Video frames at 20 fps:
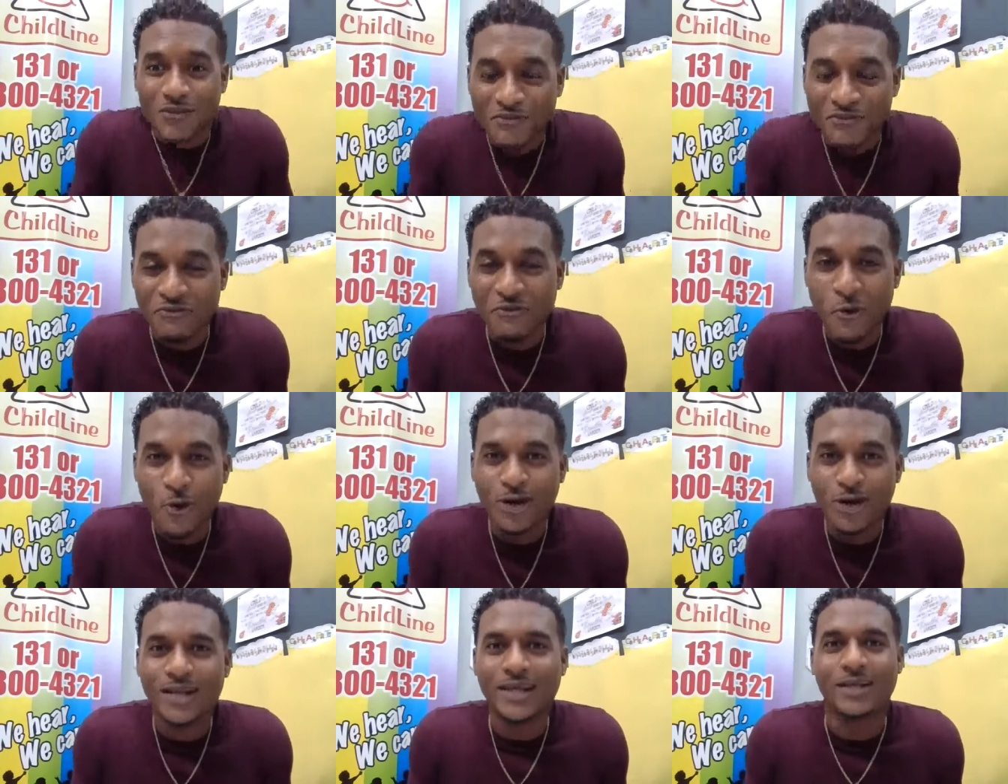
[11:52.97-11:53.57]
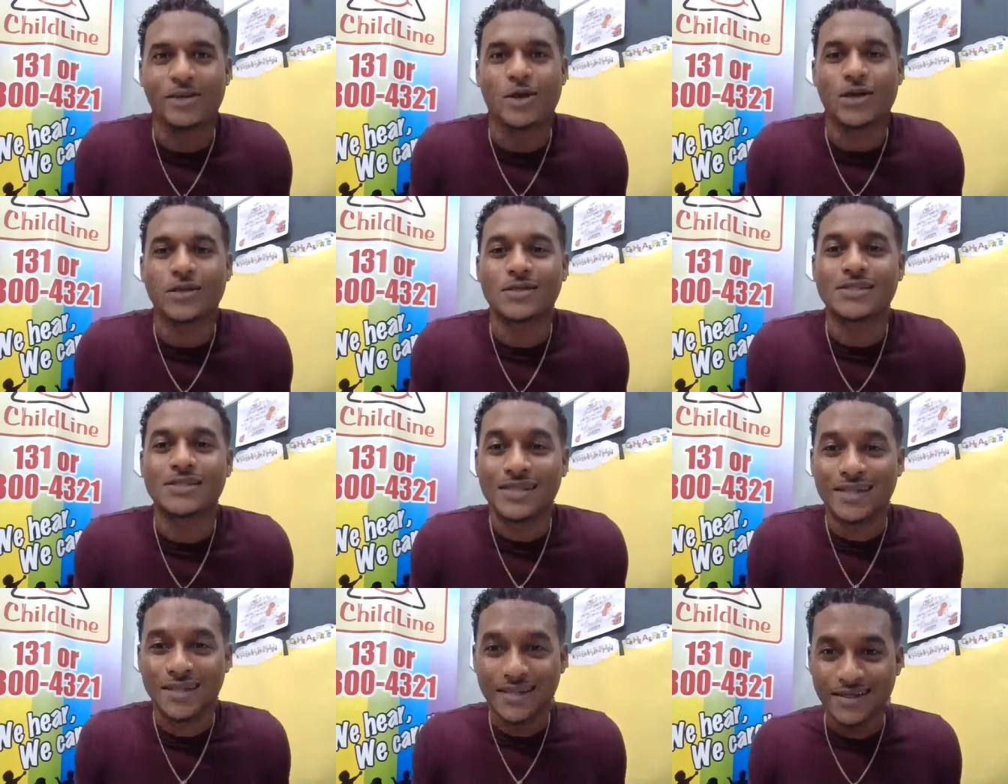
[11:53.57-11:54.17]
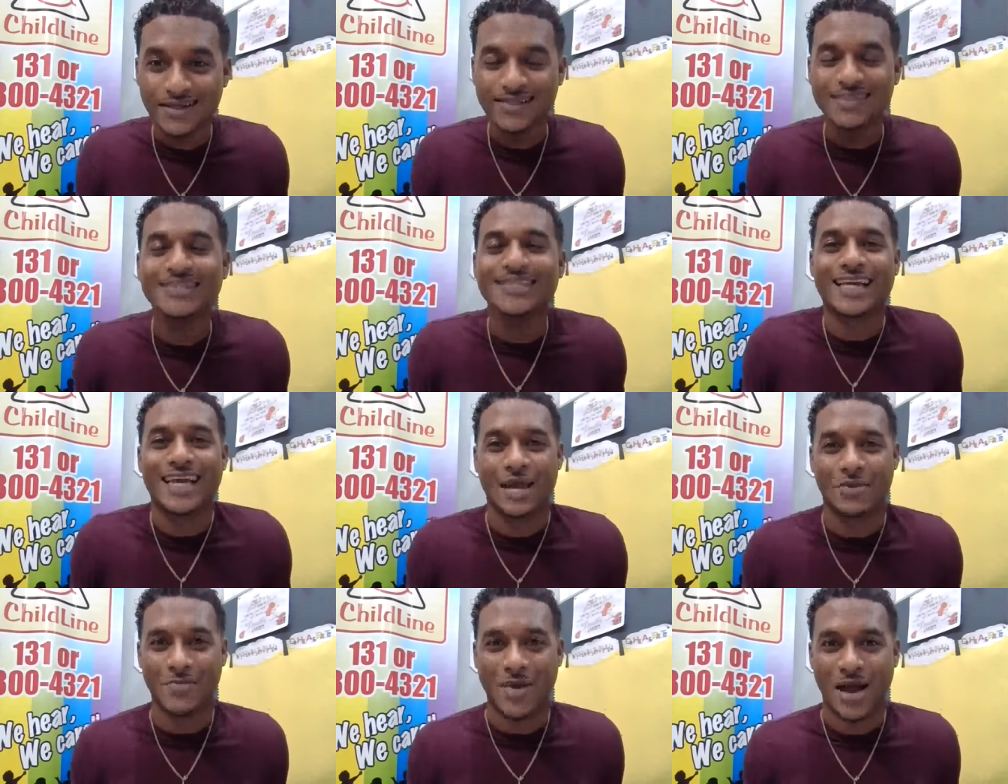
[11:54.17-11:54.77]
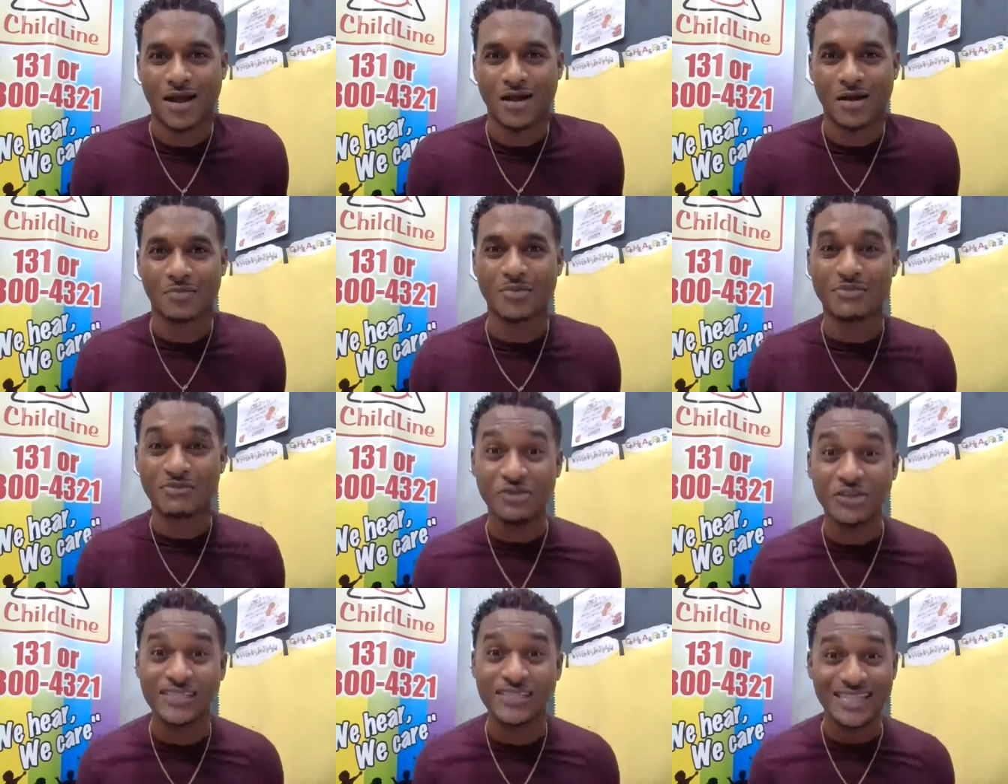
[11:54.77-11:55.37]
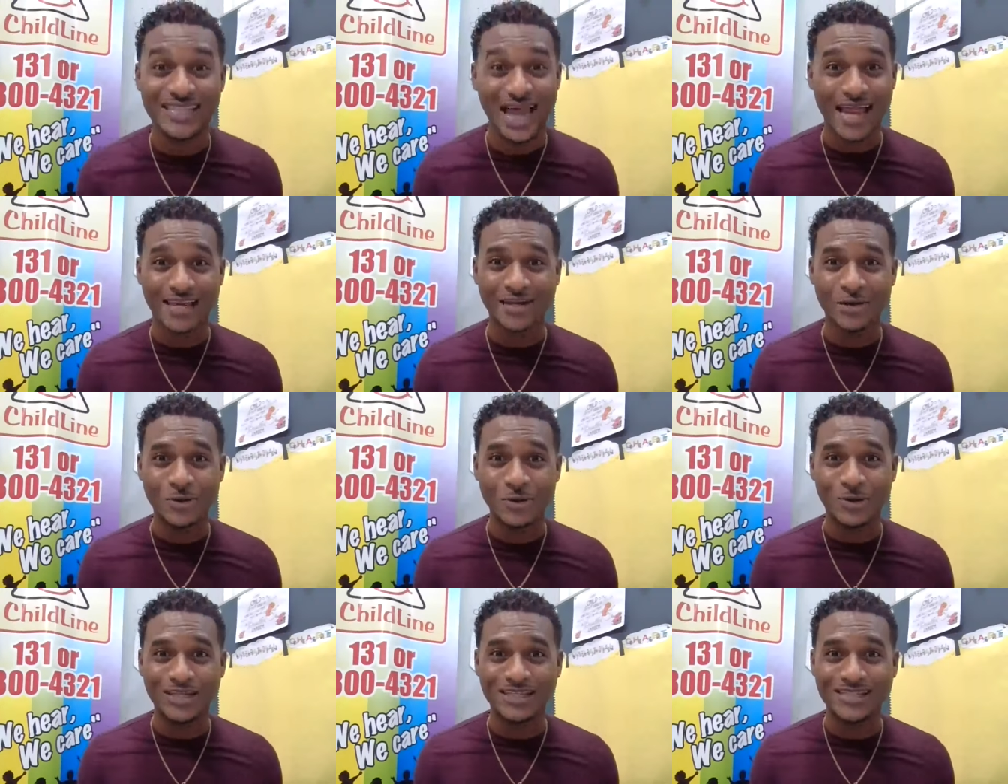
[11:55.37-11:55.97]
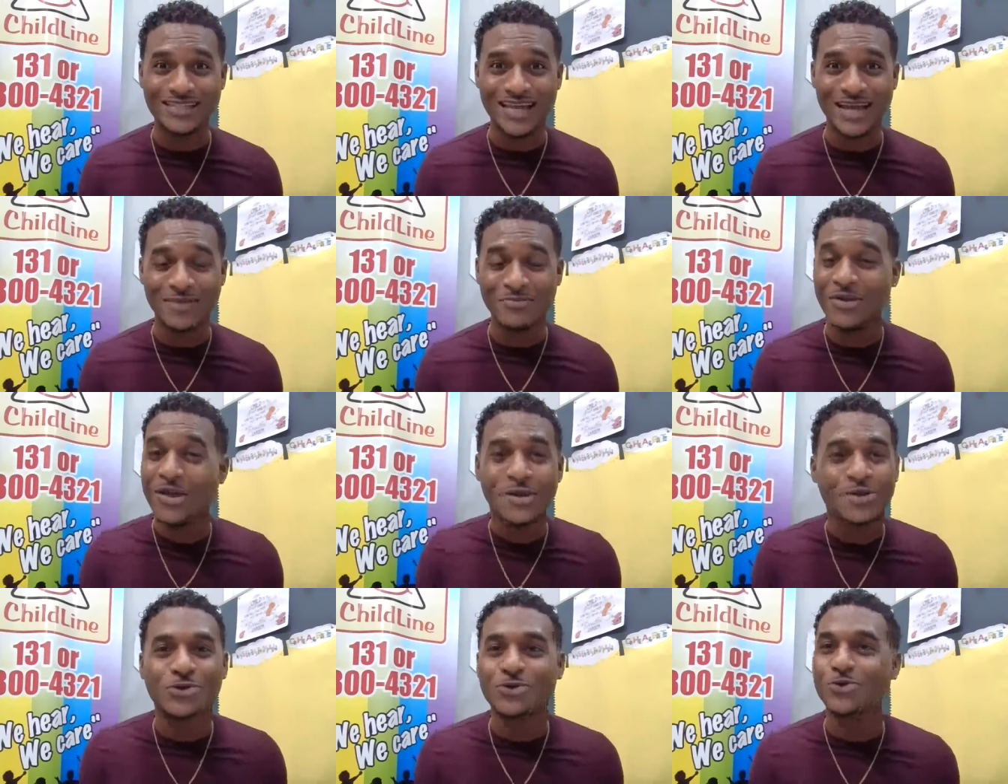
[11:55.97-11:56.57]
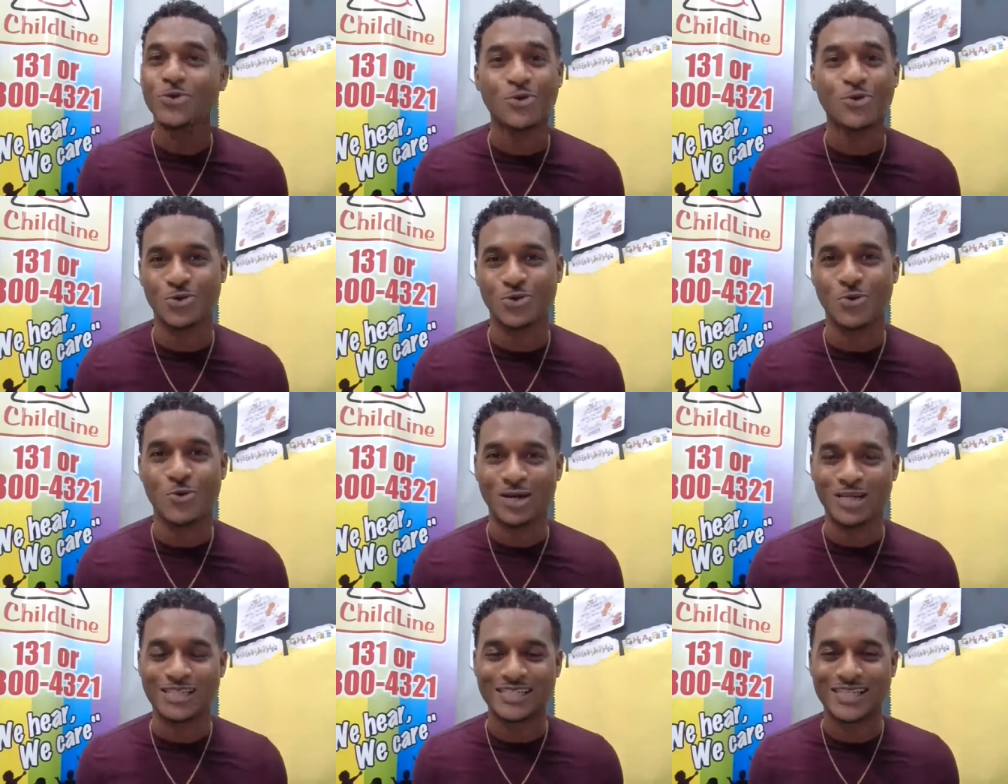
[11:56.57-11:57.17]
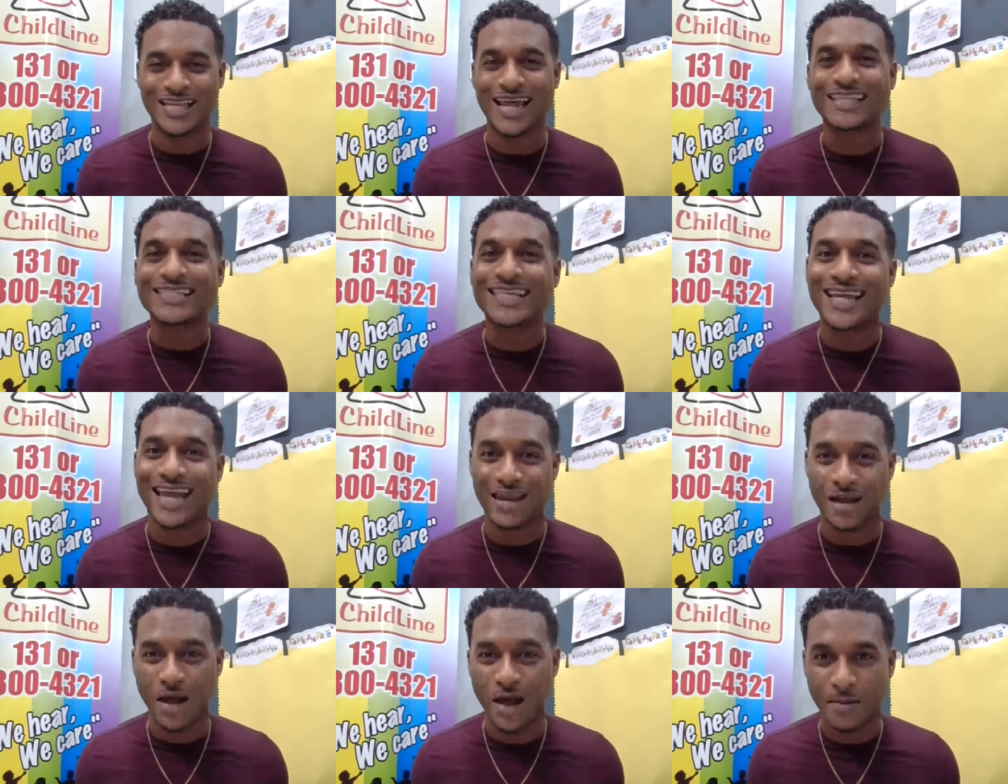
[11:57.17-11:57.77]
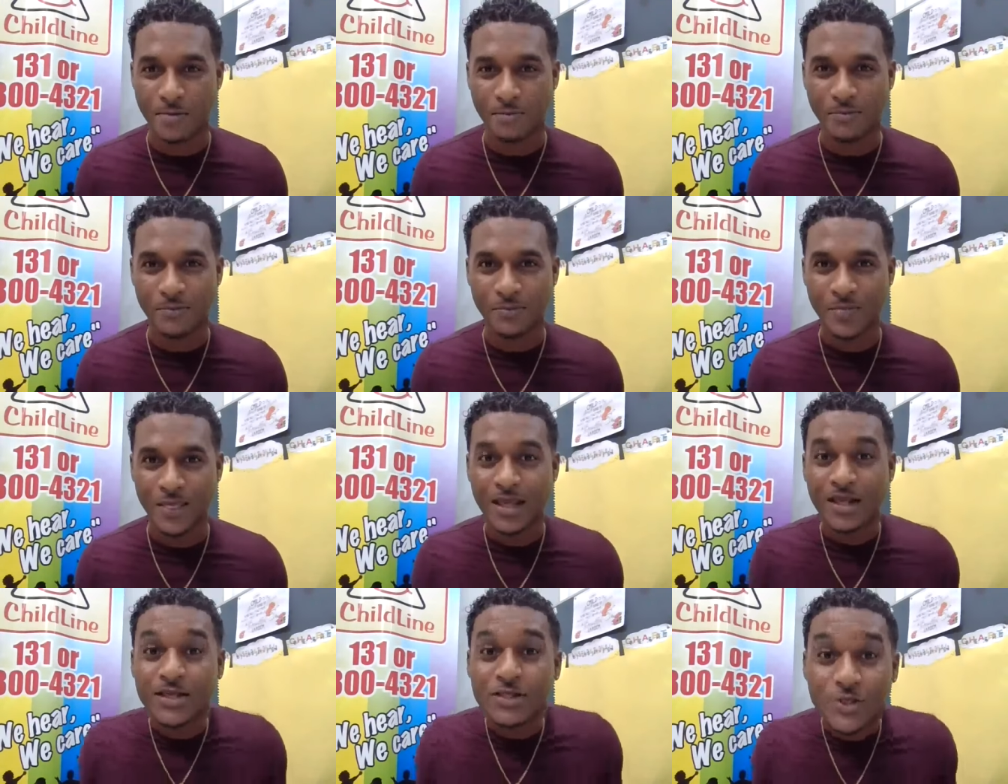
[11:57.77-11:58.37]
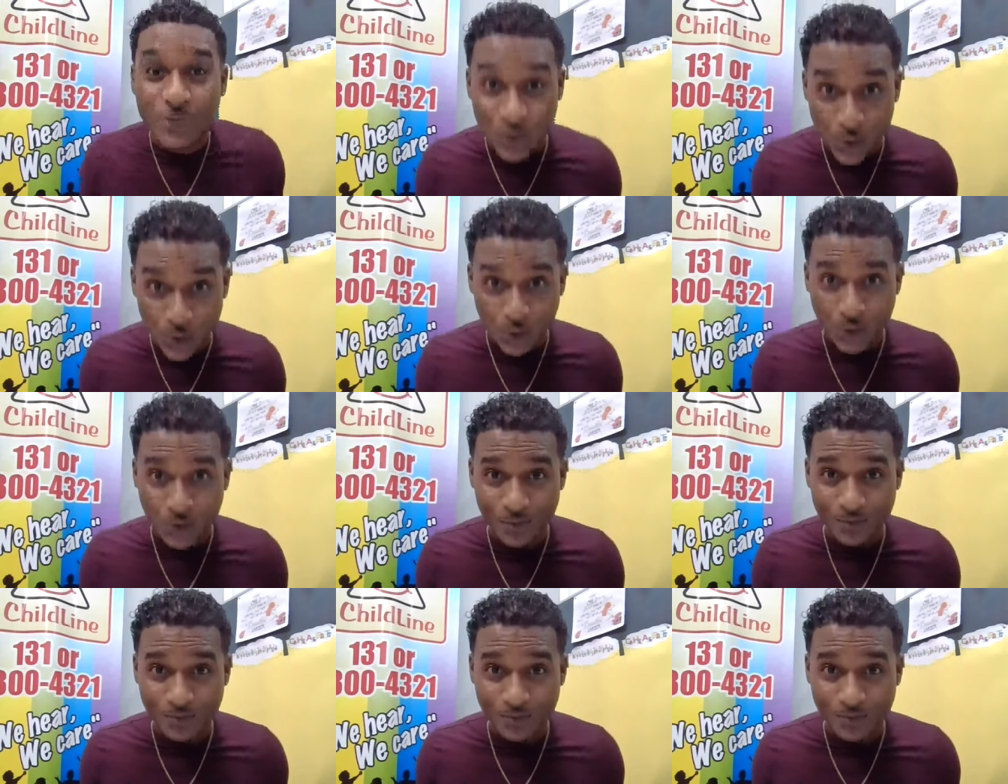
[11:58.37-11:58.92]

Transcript: fall in order to learn to get back up. If you're standing all the time, you don't know what it's like to get up. So,